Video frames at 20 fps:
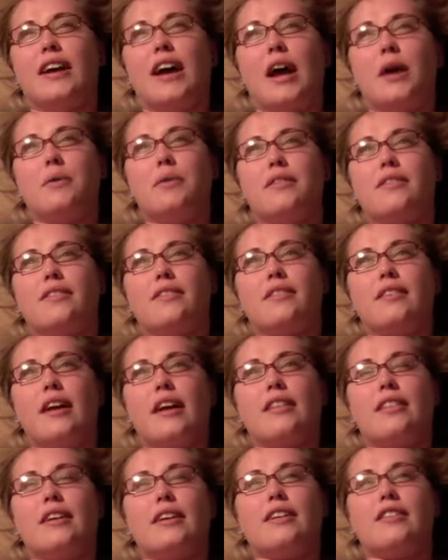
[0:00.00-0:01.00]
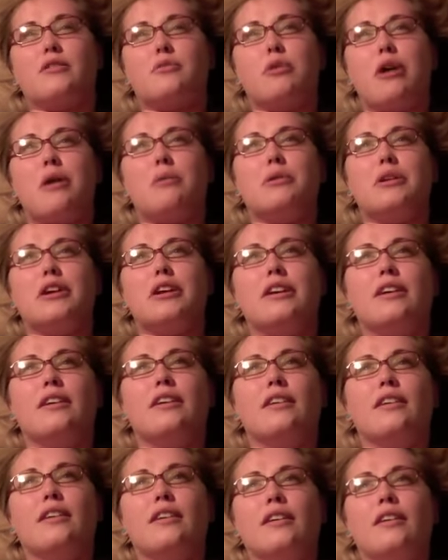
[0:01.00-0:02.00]
I would I think it's
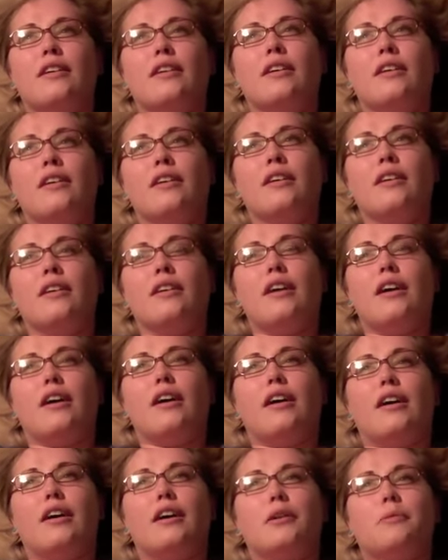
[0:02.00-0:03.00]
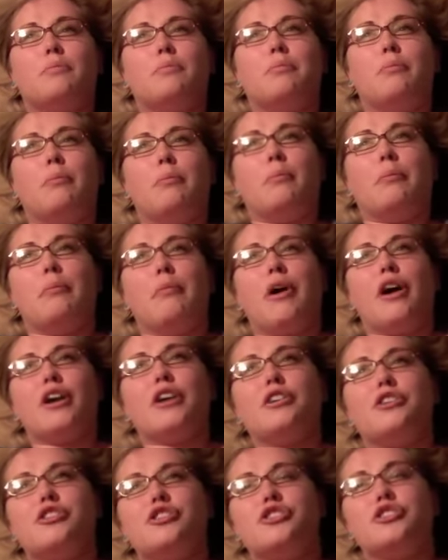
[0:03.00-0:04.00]
probably um
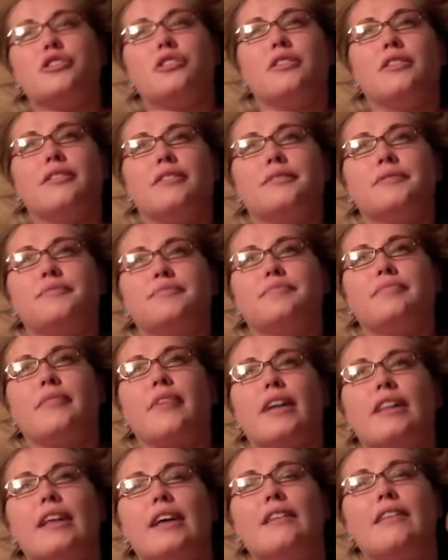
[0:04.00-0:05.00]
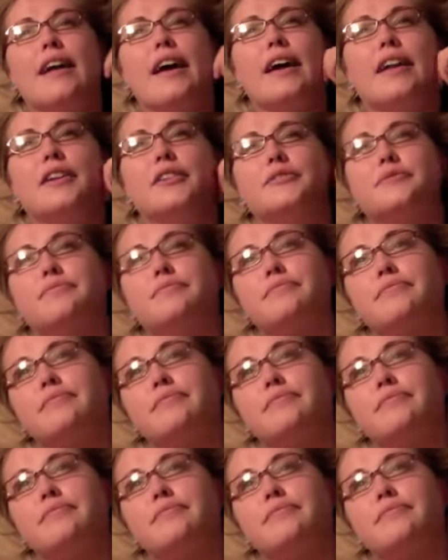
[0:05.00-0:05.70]
March that they land